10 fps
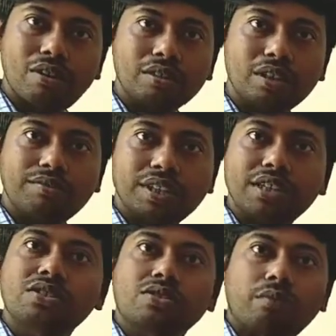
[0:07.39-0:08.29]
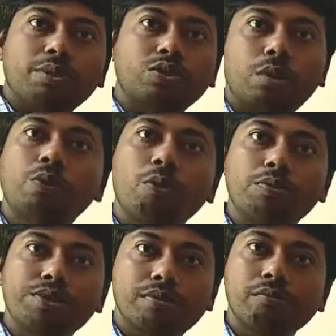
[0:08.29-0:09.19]
on the various topics of
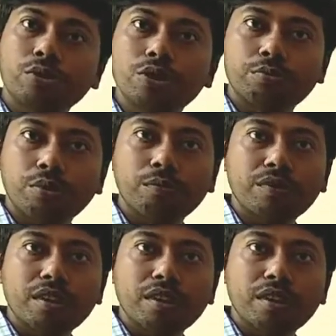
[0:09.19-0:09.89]
compressible fluid flow,